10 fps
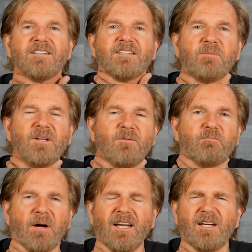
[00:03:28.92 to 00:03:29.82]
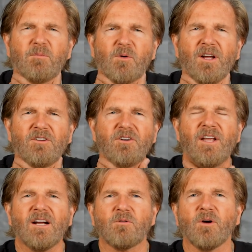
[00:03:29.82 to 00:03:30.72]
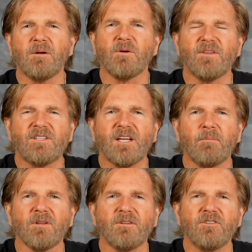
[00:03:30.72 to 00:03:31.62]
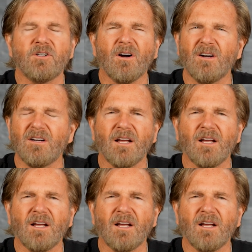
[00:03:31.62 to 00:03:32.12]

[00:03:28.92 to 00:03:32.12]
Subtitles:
I mean, bind them around your neck, write them on the tablet of your heart.